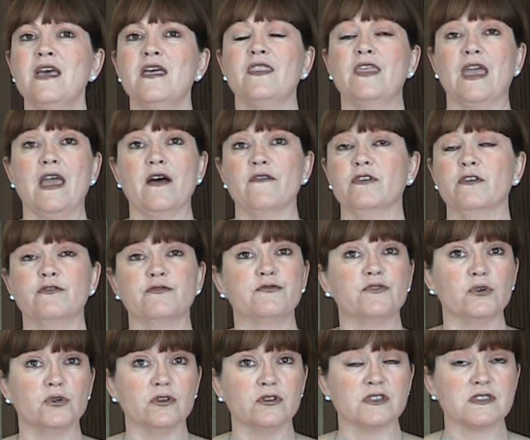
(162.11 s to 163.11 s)
They have a
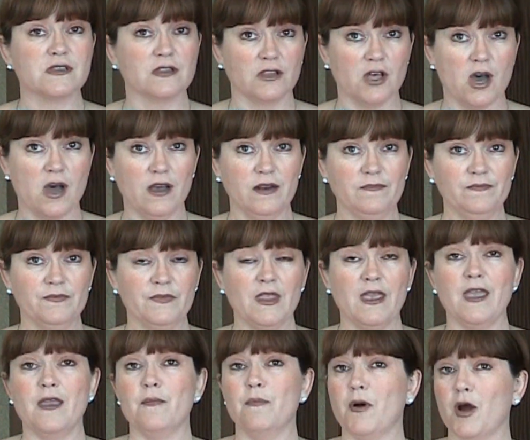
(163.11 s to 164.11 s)
full salon,
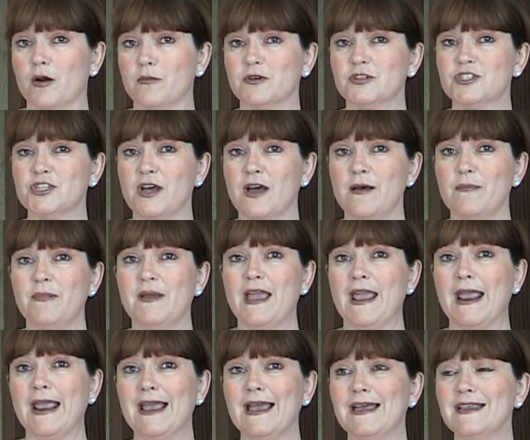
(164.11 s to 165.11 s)
a barbershop,
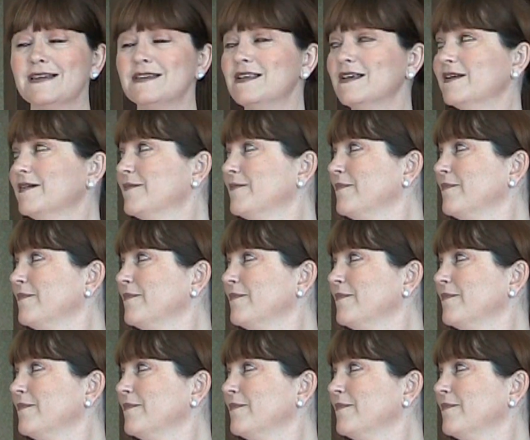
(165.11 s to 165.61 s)
and